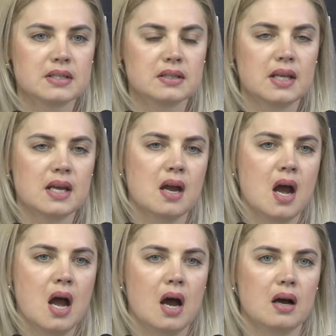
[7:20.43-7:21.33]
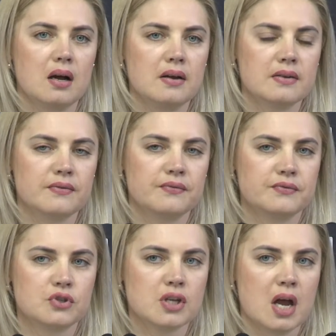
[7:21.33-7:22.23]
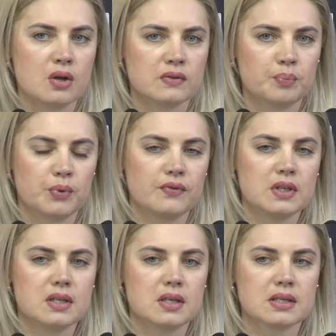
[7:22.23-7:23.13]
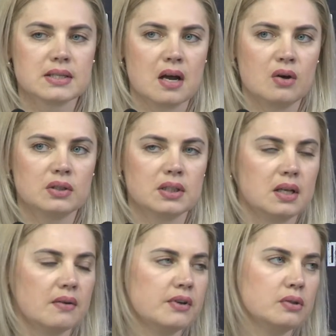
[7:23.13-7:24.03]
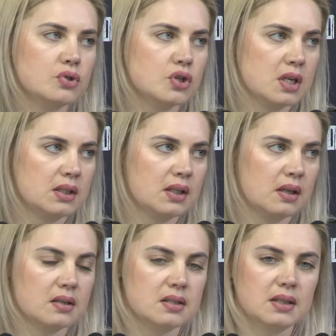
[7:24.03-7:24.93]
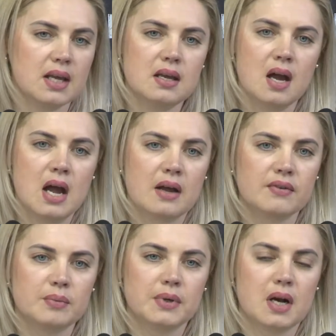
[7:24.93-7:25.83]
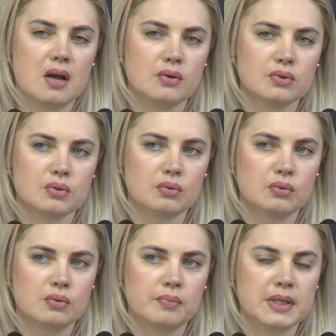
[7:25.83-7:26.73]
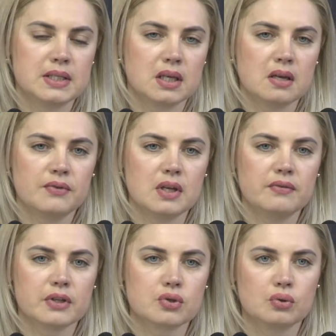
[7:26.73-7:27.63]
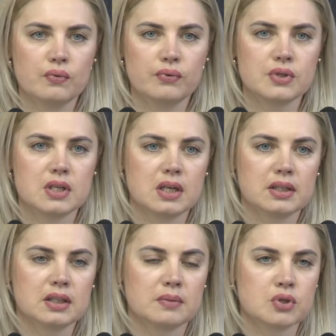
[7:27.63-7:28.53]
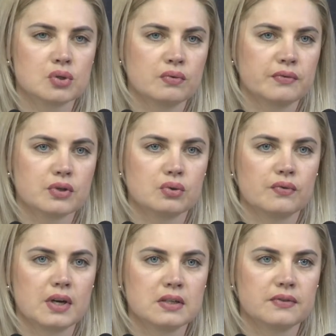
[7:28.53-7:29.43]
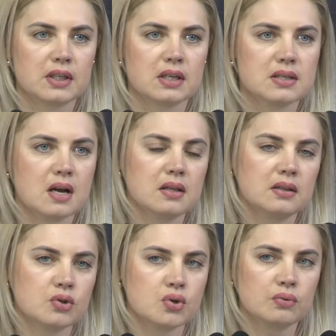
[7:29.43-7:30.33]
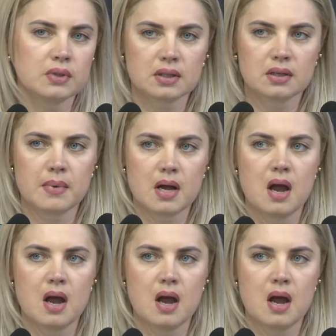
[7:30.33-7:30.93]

And the children care services take relevant actions to remove such children from the families and to put